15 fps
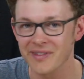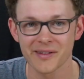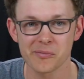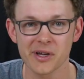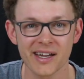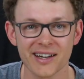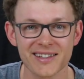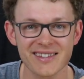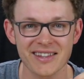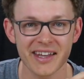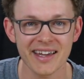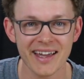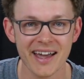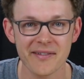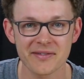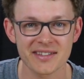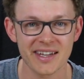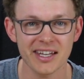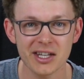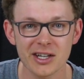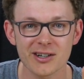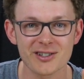because they have
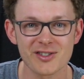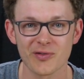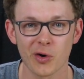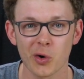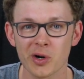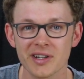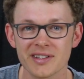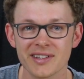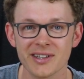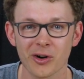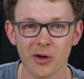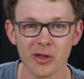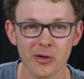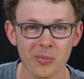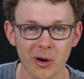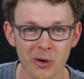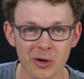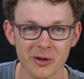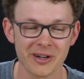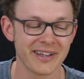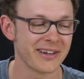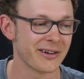10 years warranty on the
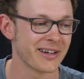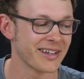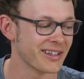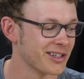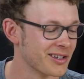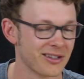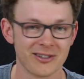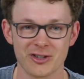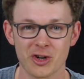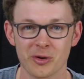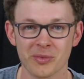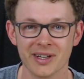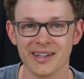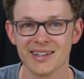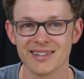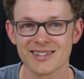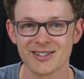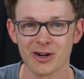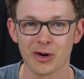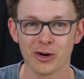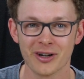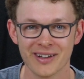motor here in Germany.
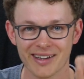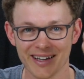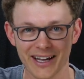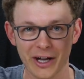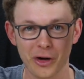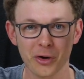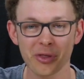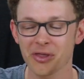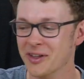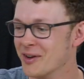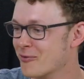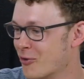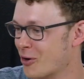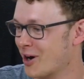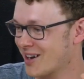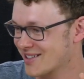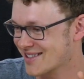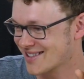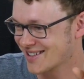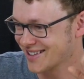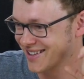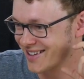So good thing for
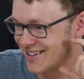us.